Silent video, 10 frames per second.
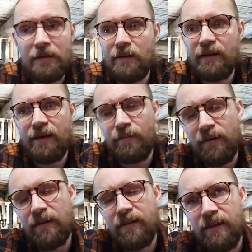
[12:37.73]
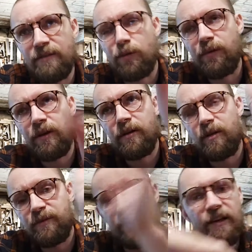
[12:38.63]
Yeah, there's all the
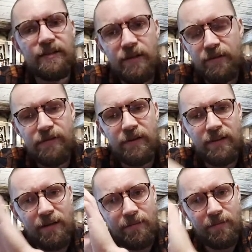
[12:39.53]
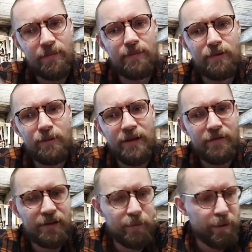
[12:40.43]
Brazilian stuff. I think I'm probably never
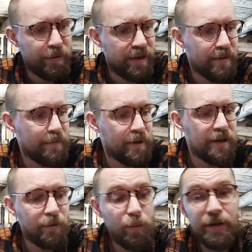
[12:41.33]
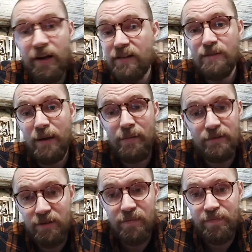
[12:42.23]
going to work with that. But it would be nice maybe
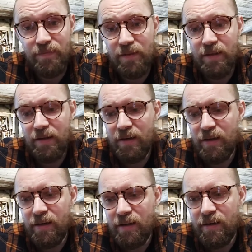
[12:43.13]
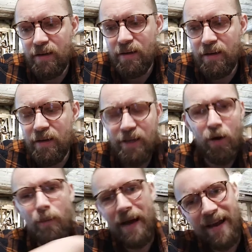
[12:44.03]
to
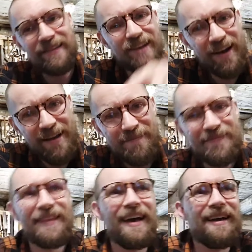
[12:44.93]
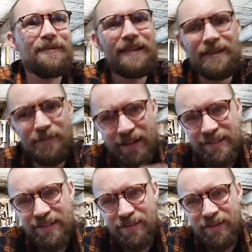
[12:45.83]
go back in time and when there's
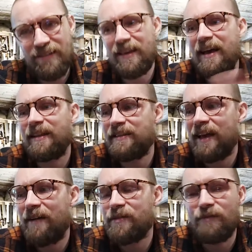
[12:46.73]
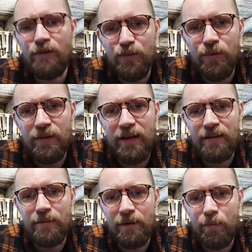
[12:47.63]
plenty of it and have some rosewood
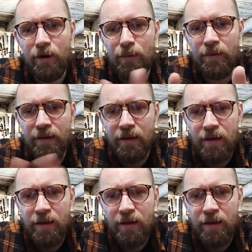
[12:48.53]
and work with it.